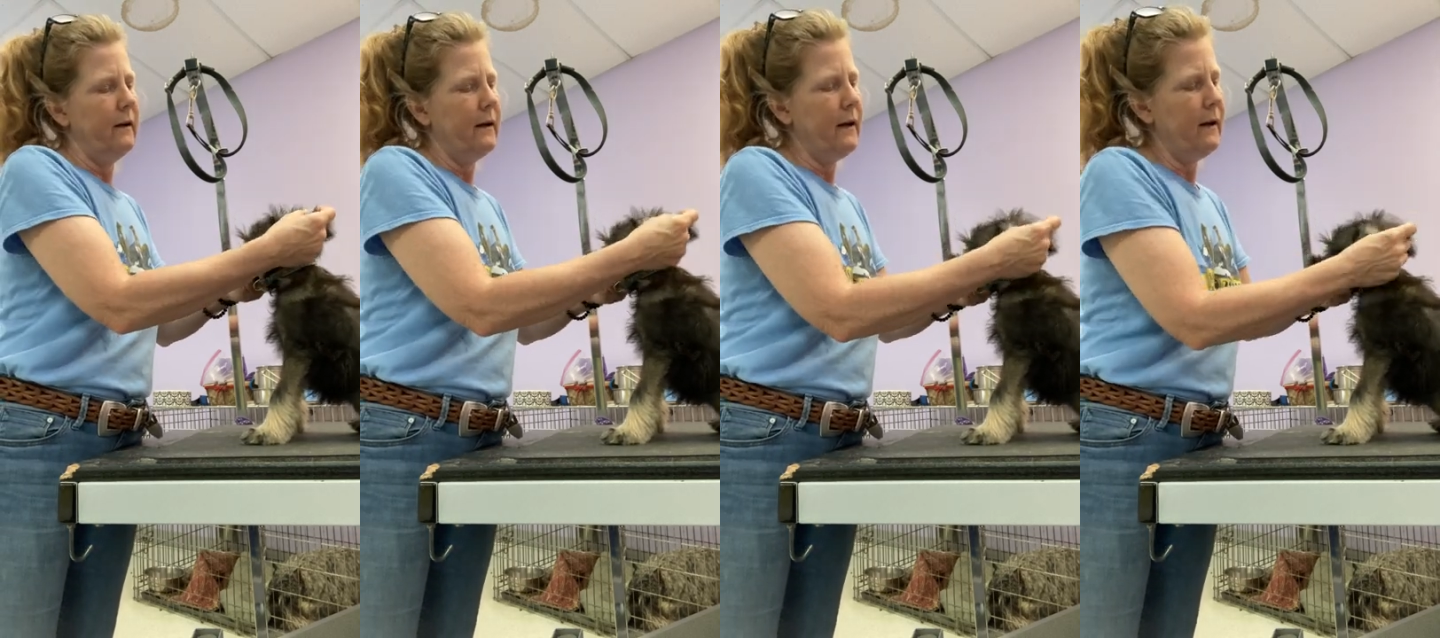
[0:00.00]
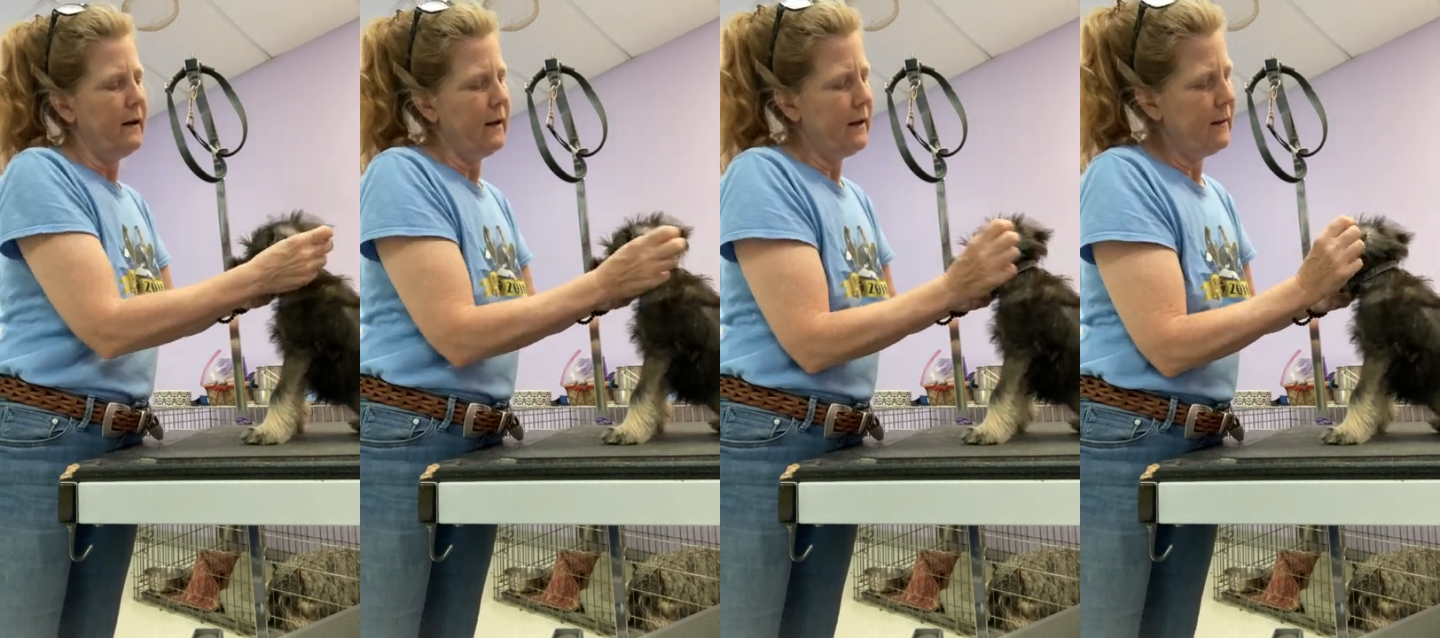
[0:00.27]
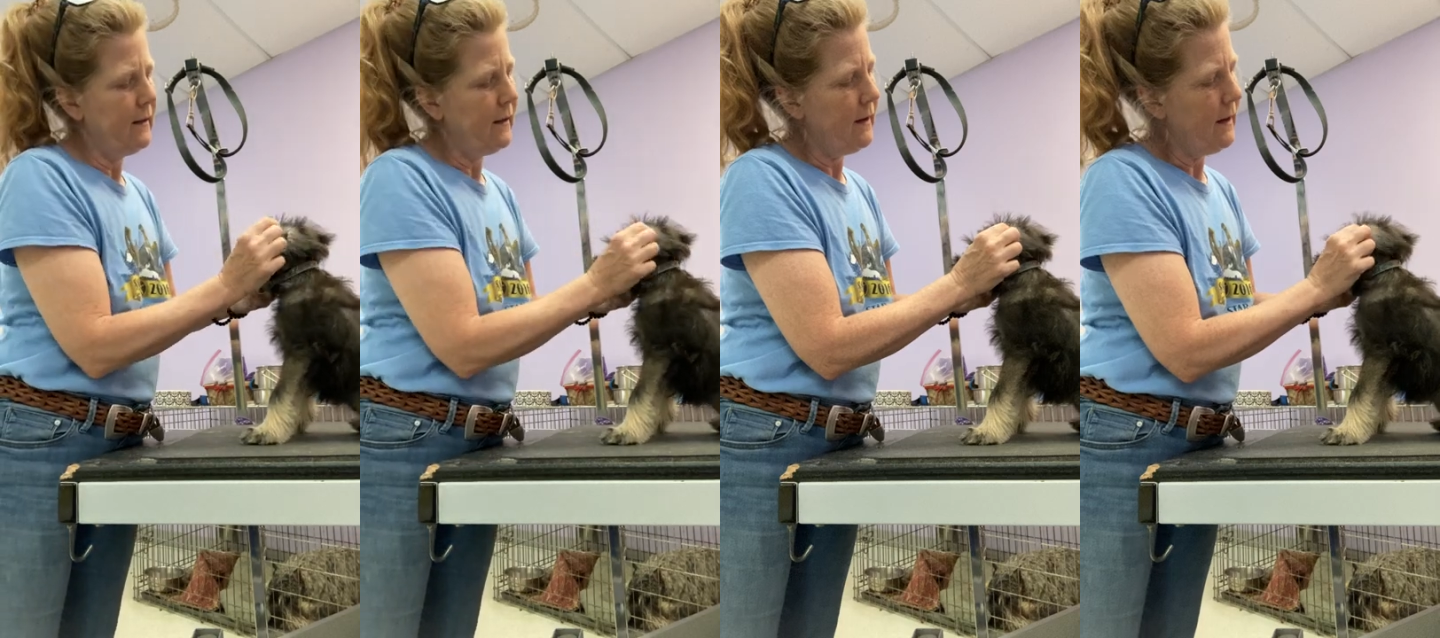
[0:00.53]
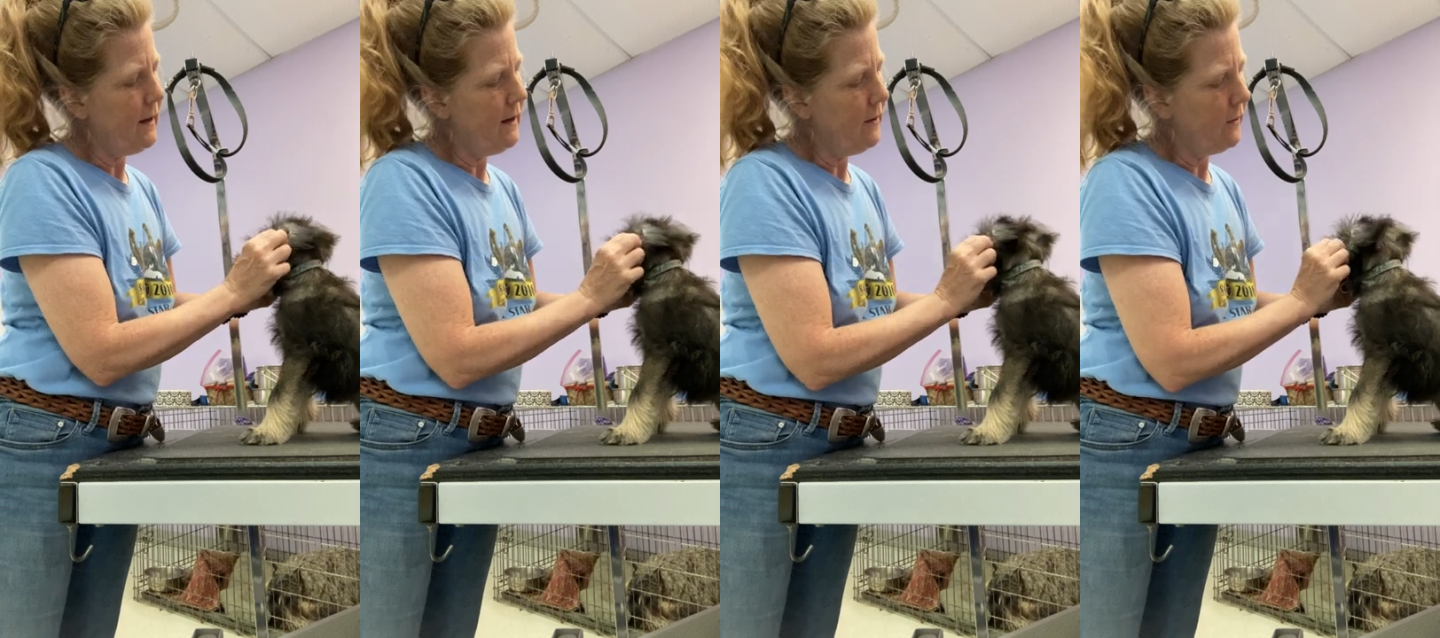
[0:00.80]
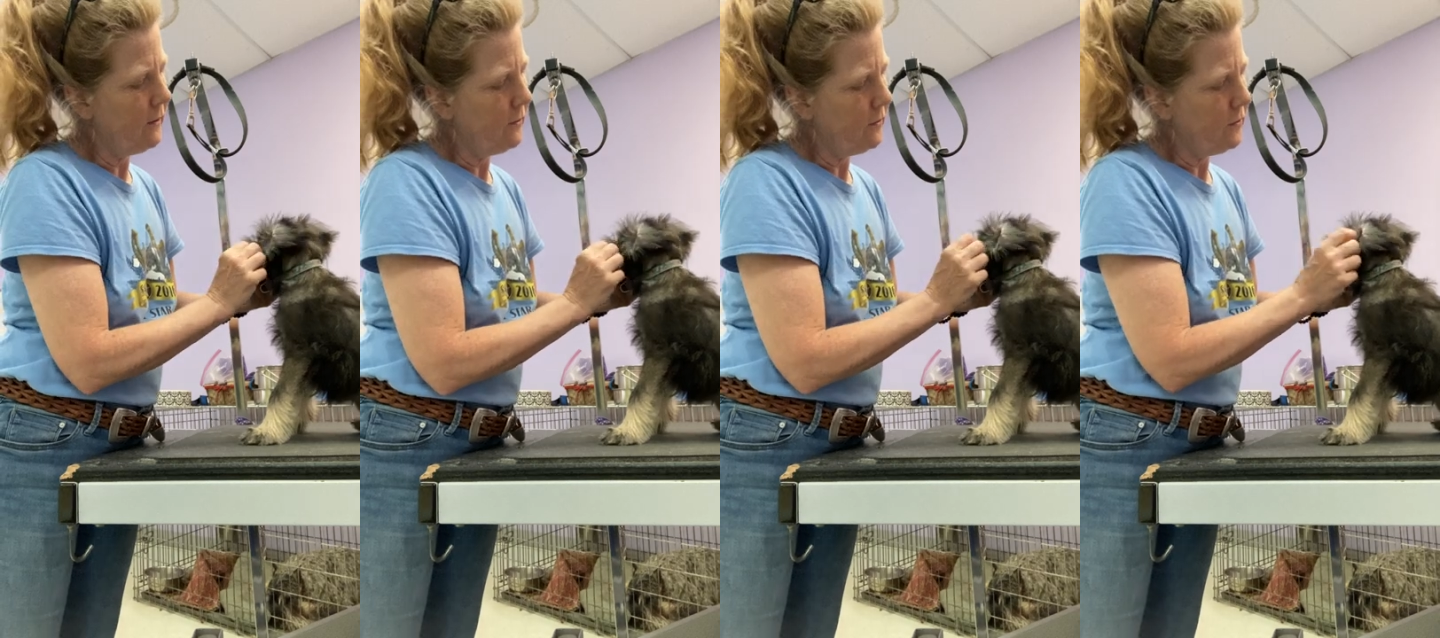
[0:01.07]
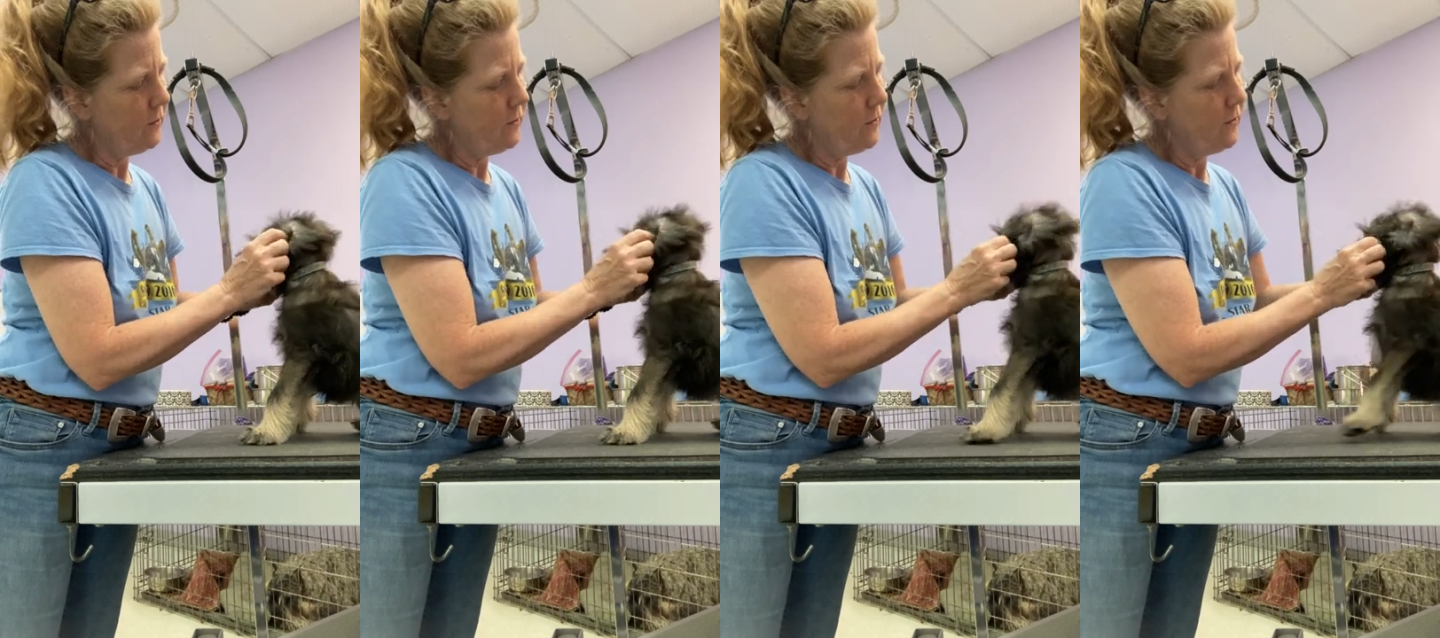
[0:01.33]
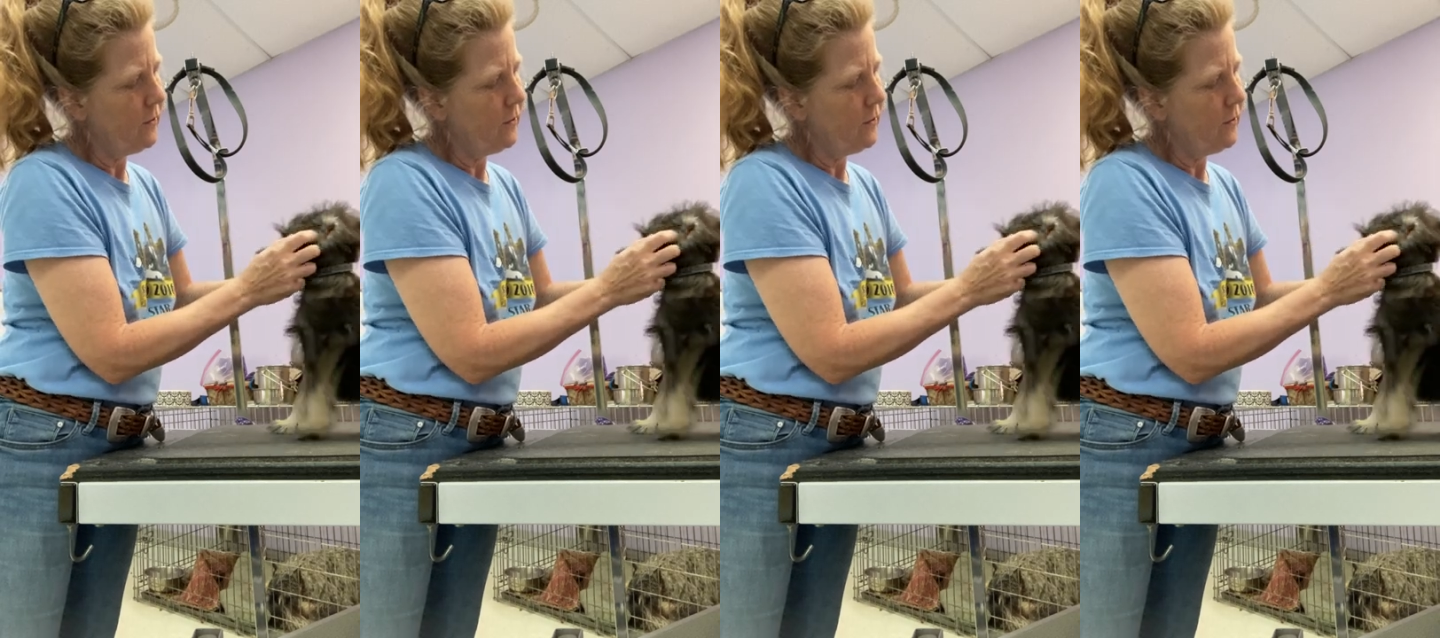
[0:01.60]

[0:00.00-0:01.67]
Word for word: getting in the ears.